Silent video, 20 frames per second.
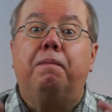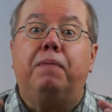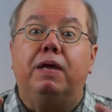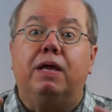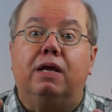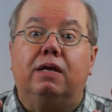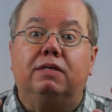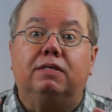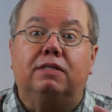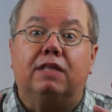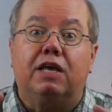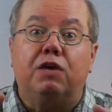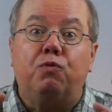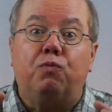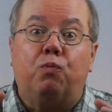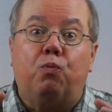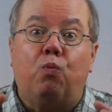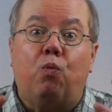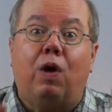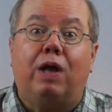because
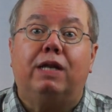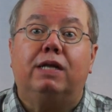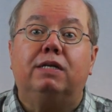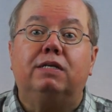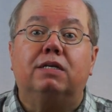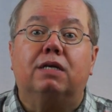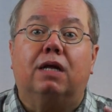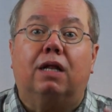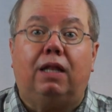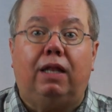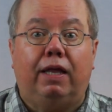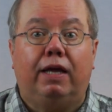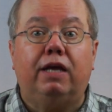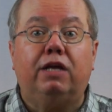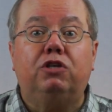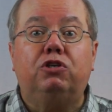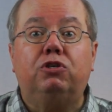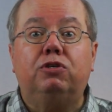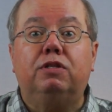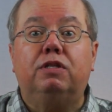they wanted to
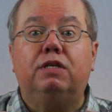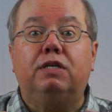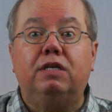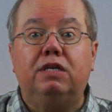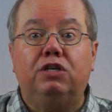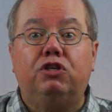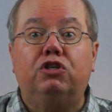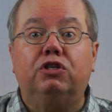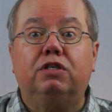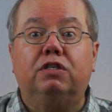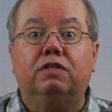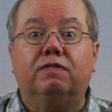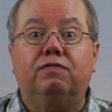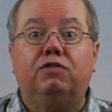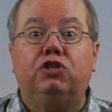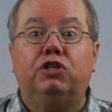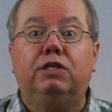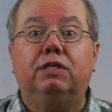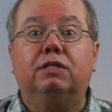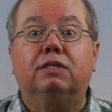cling to the teachings of
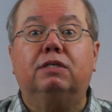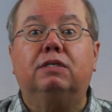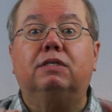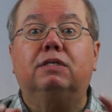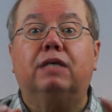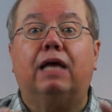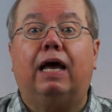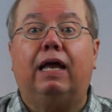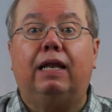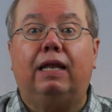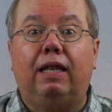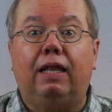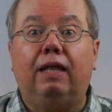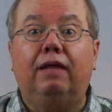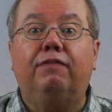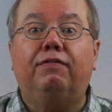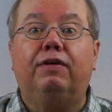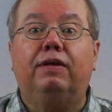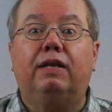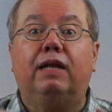Jesus and
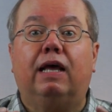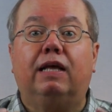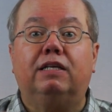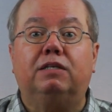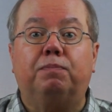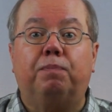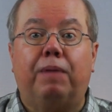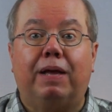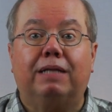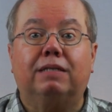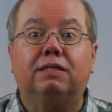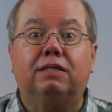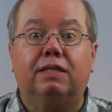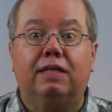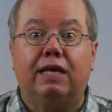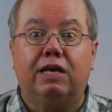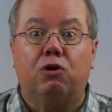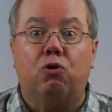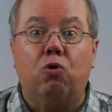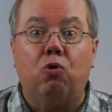live it as best
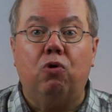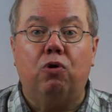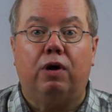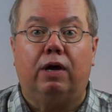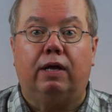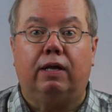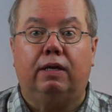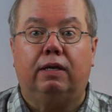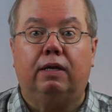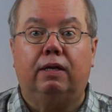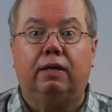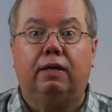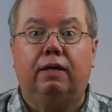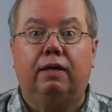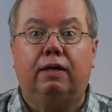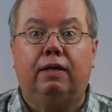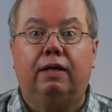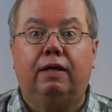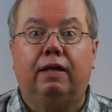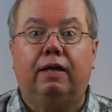they could.
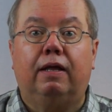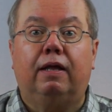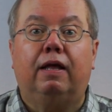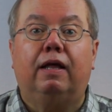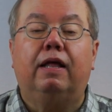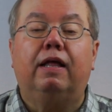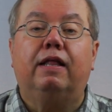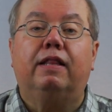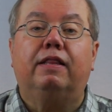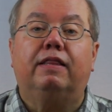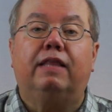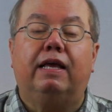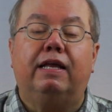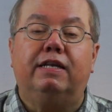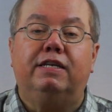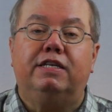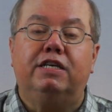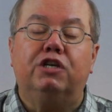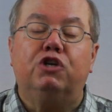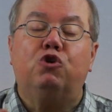They
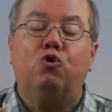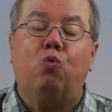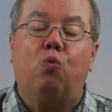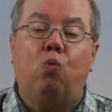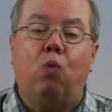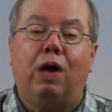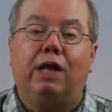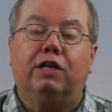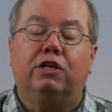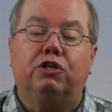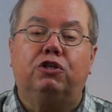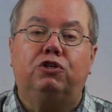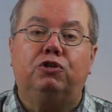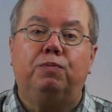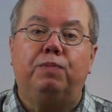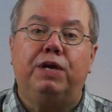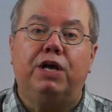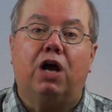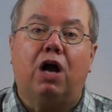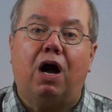didn't want to
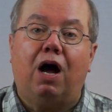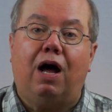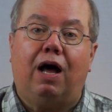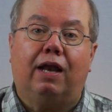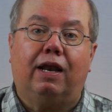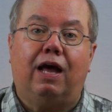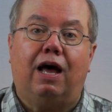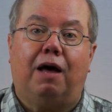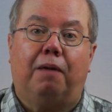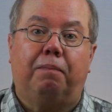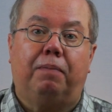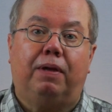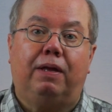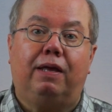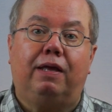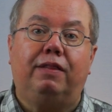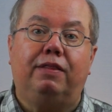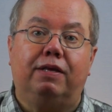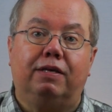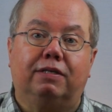be caught up
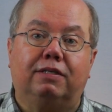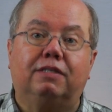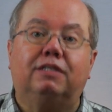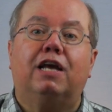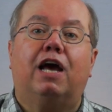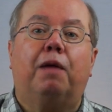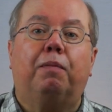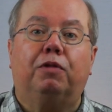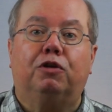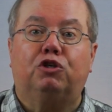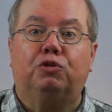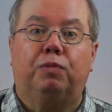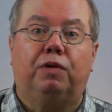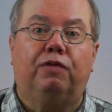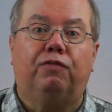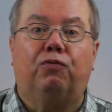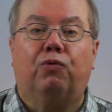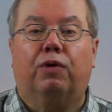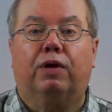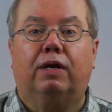in the
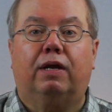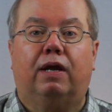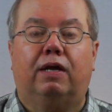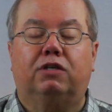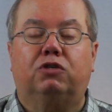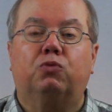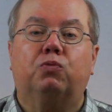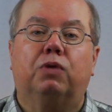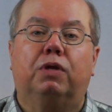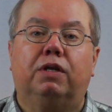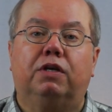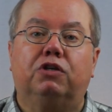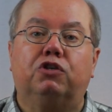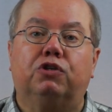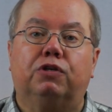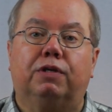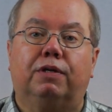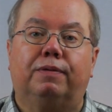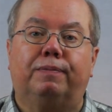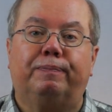establishment of organized
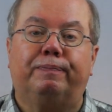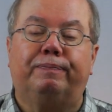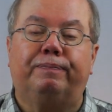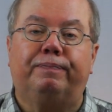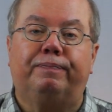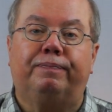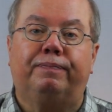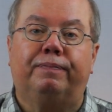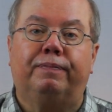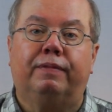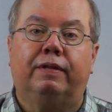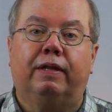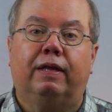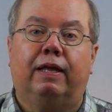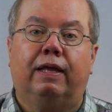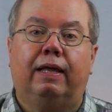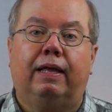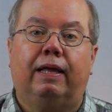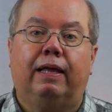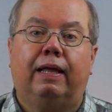religion.
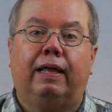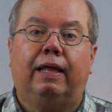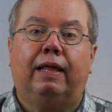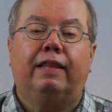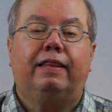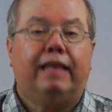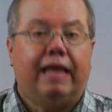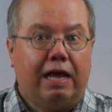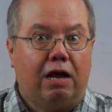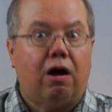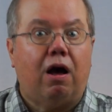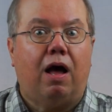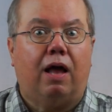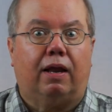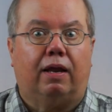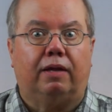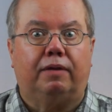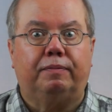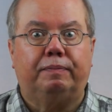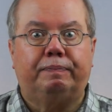They
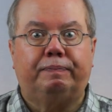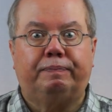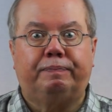got it.